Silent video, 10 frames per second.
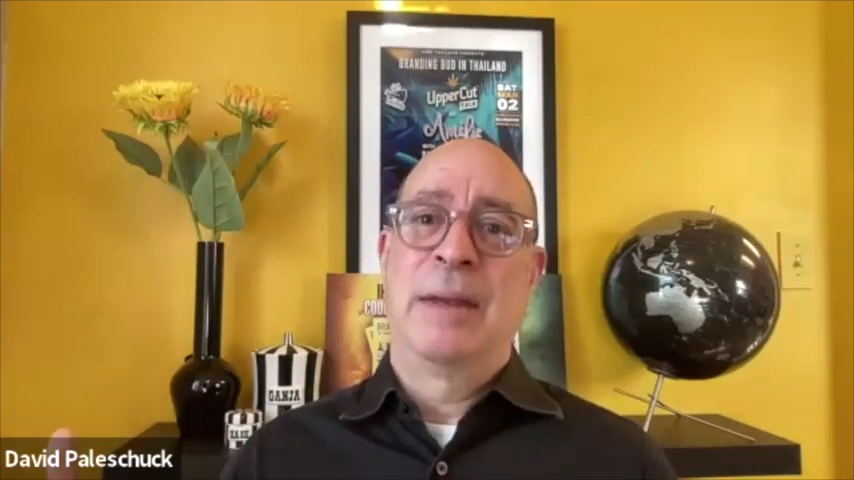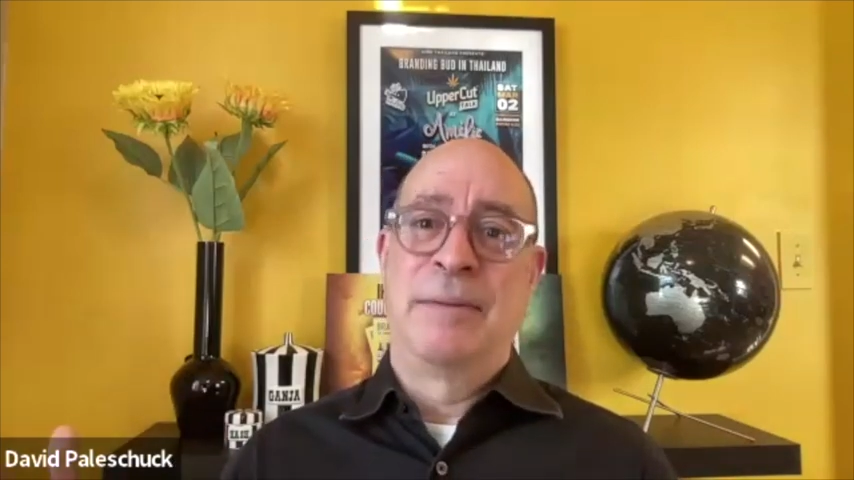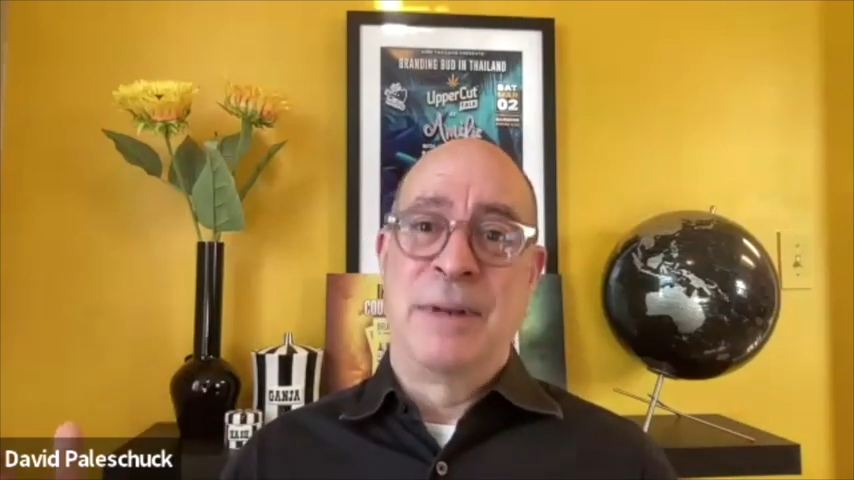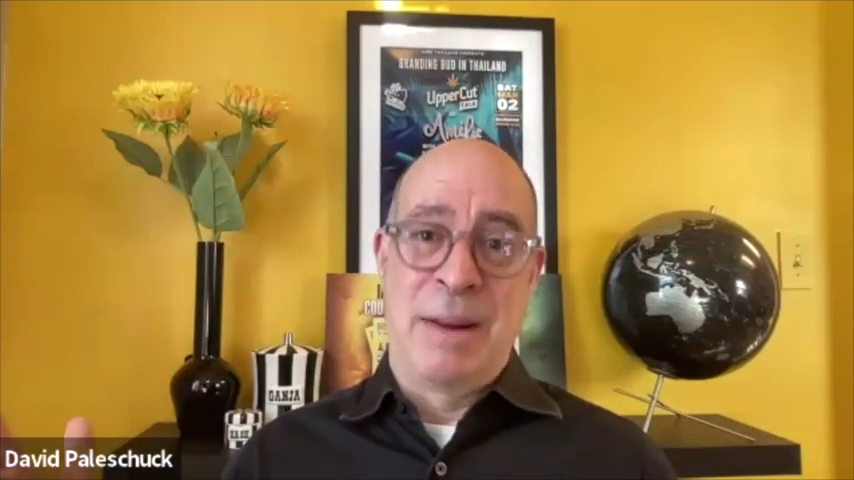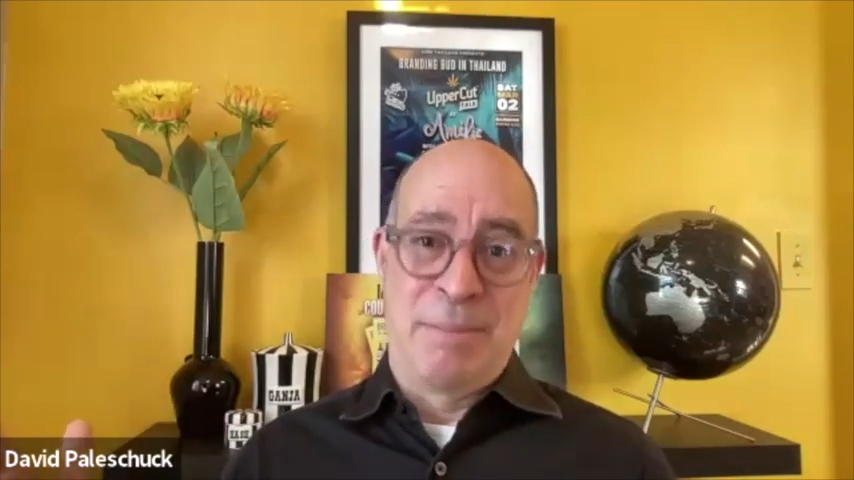
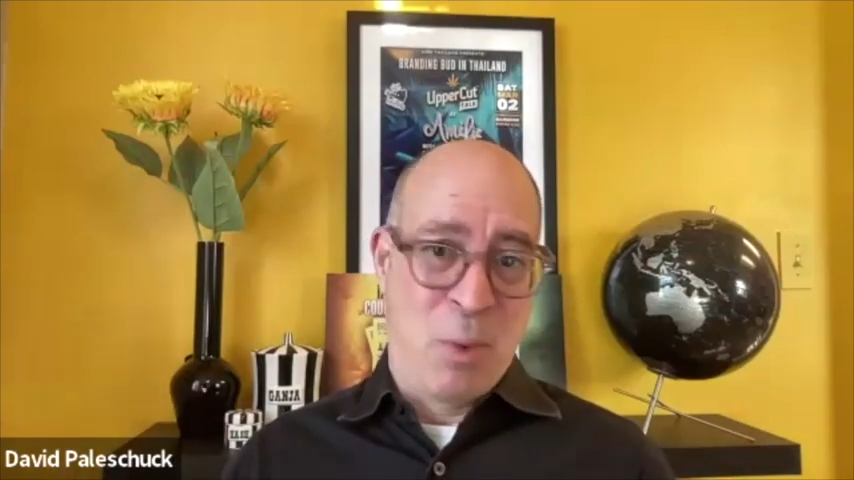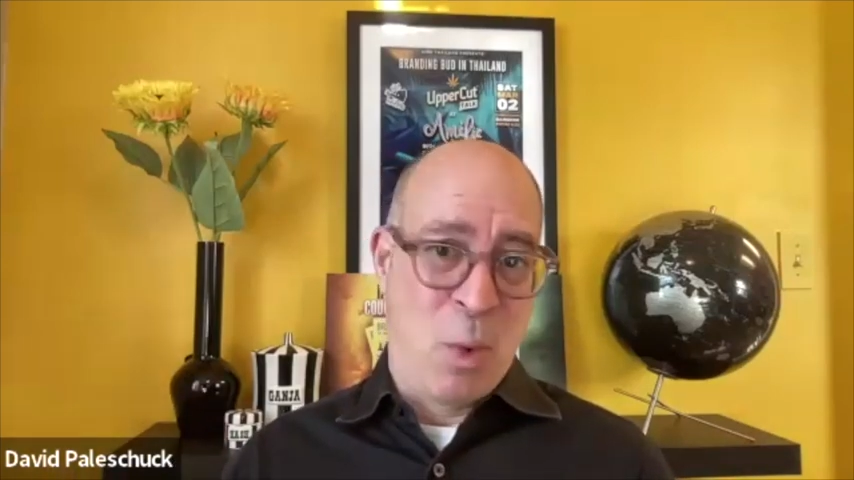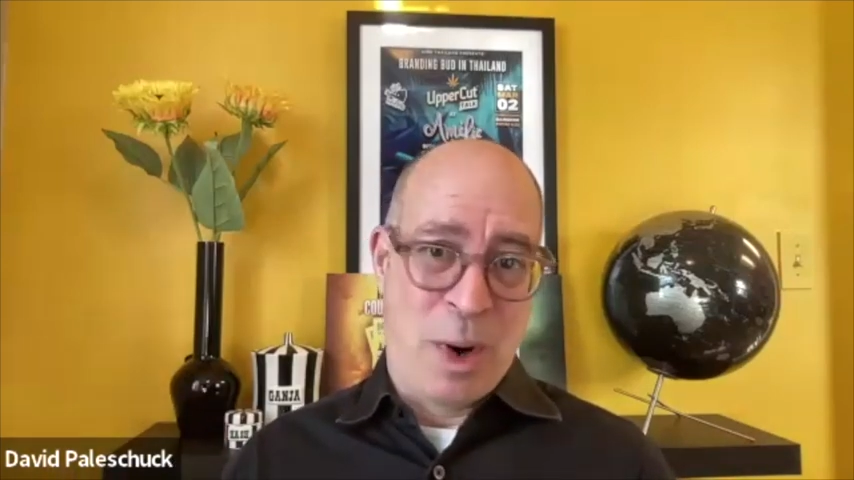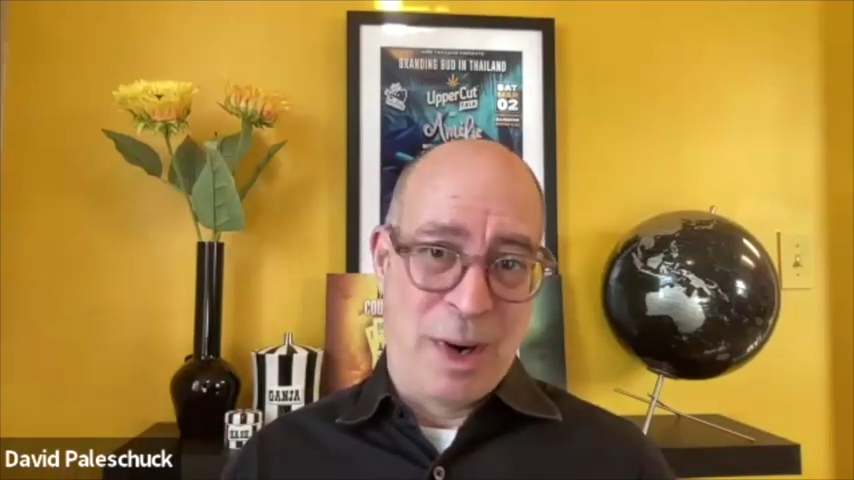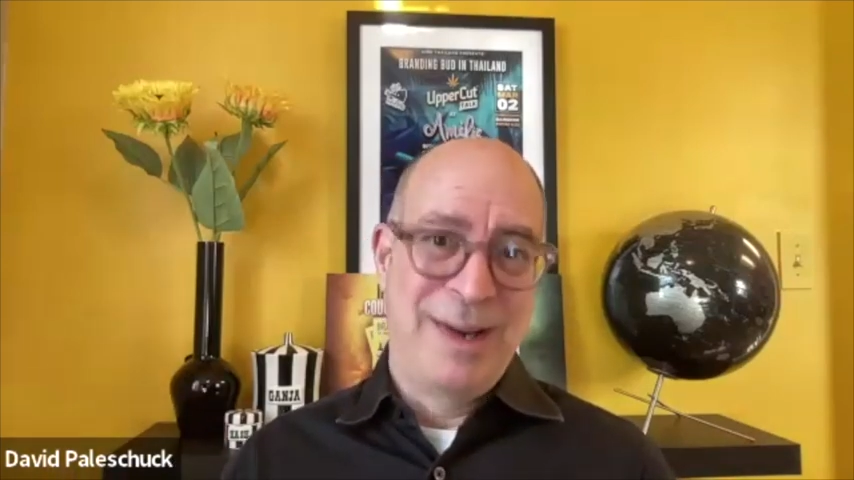if not
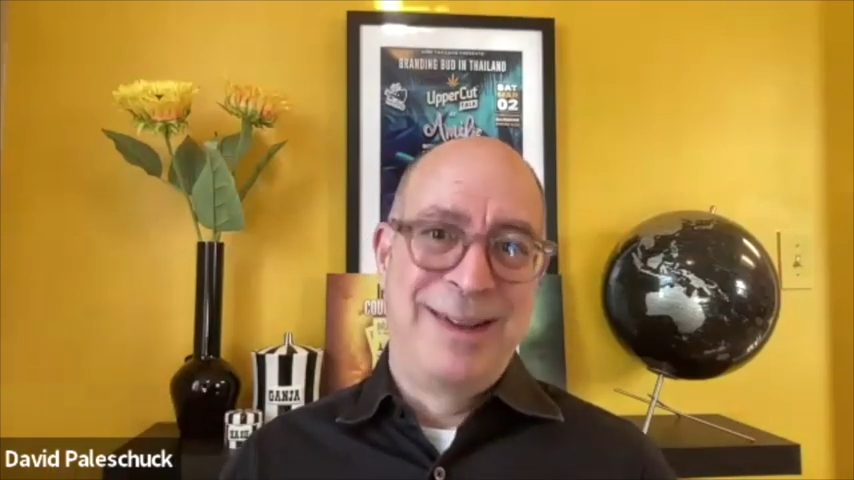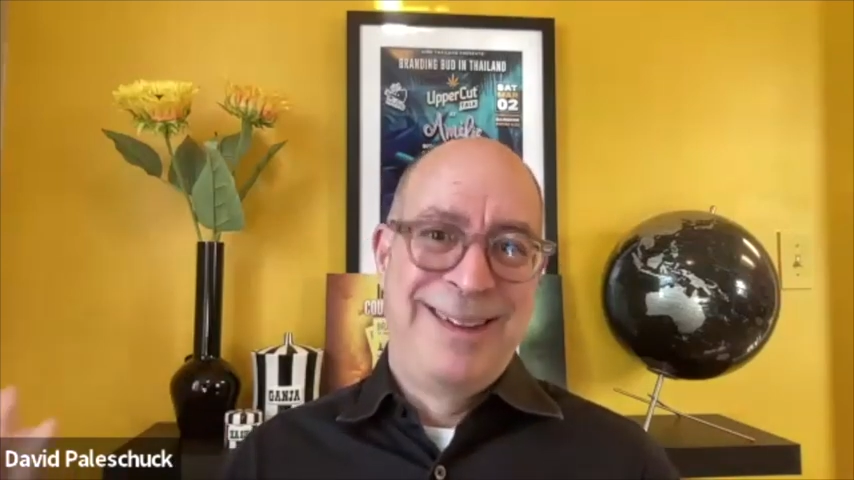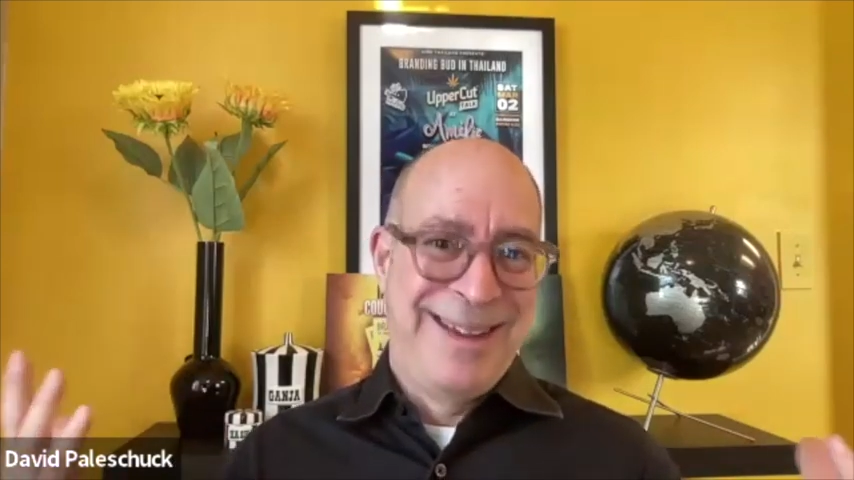more,